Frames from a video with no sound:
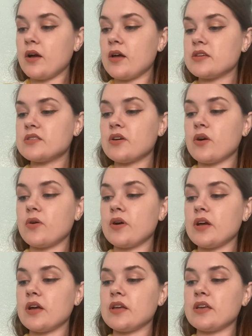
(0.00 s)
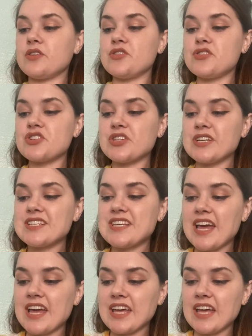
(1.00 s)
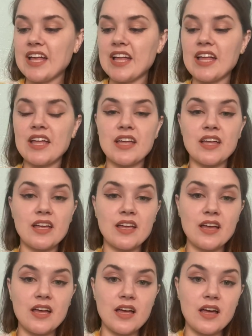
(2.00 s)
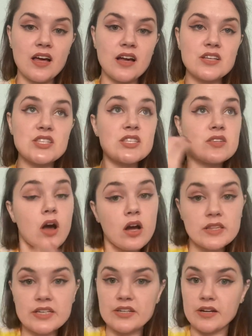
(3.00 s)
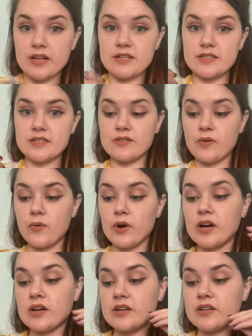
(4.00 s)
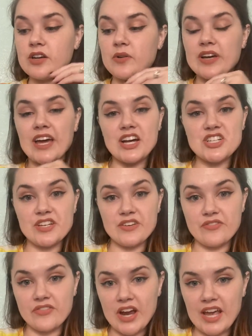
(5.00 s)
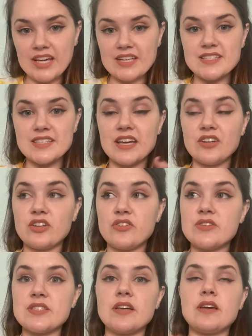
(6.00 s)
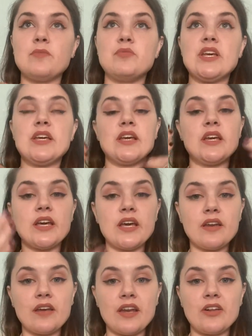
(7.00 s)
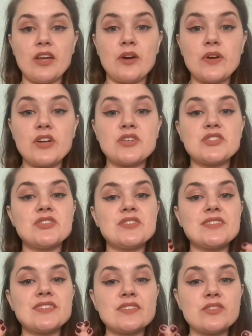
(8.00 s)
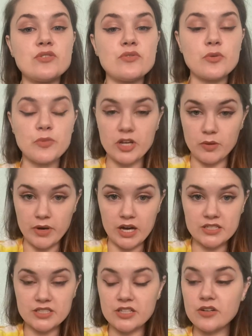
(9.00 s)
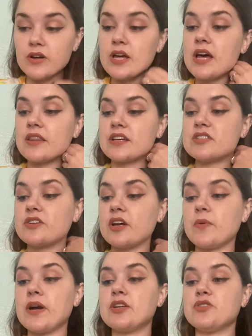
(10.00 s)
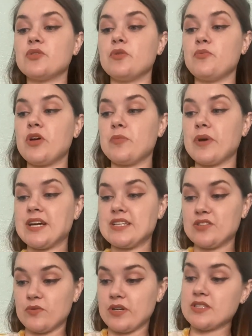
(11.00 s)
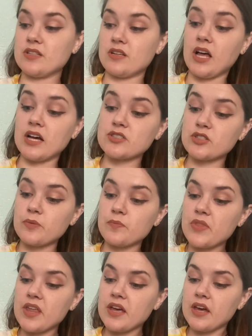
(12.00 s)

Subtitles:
So usually taking song lyrics or, a catchy phrase and use it and beginning it and allowing your students to repeat it back to you, that's a great way to minimize noise in the classroom.